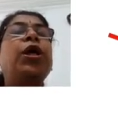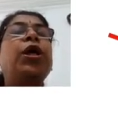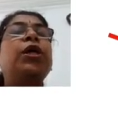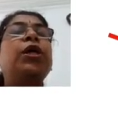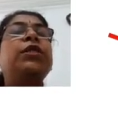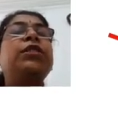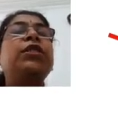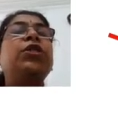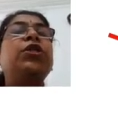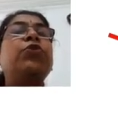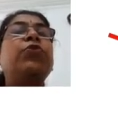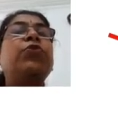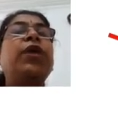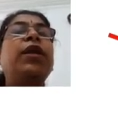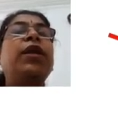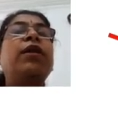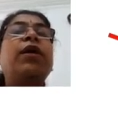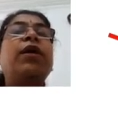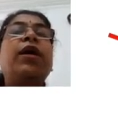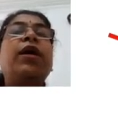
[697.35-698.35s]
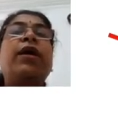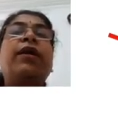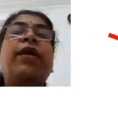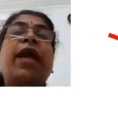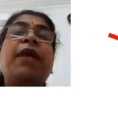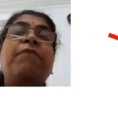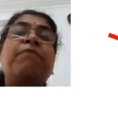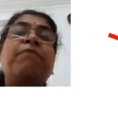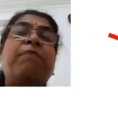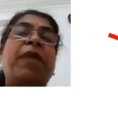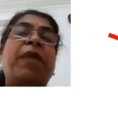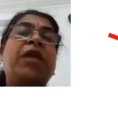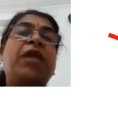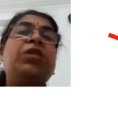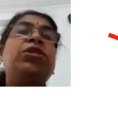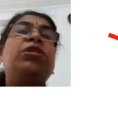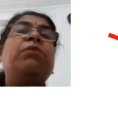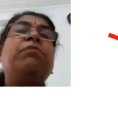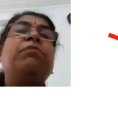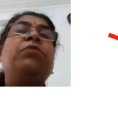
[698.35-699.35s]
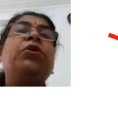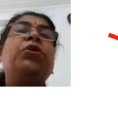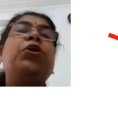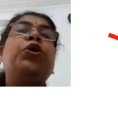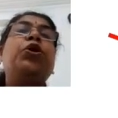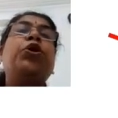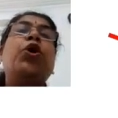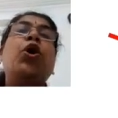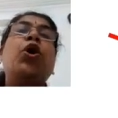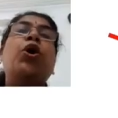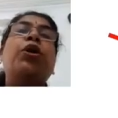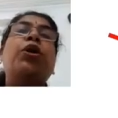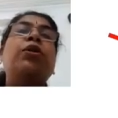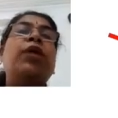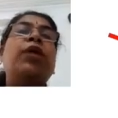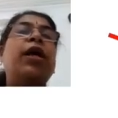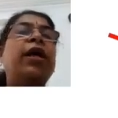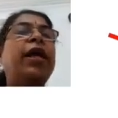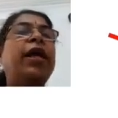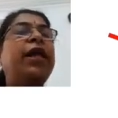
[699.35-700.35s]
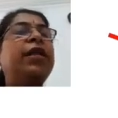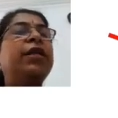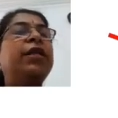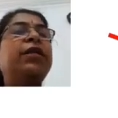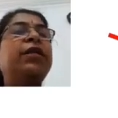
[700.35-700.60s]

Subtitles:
see, you can type page number, or again the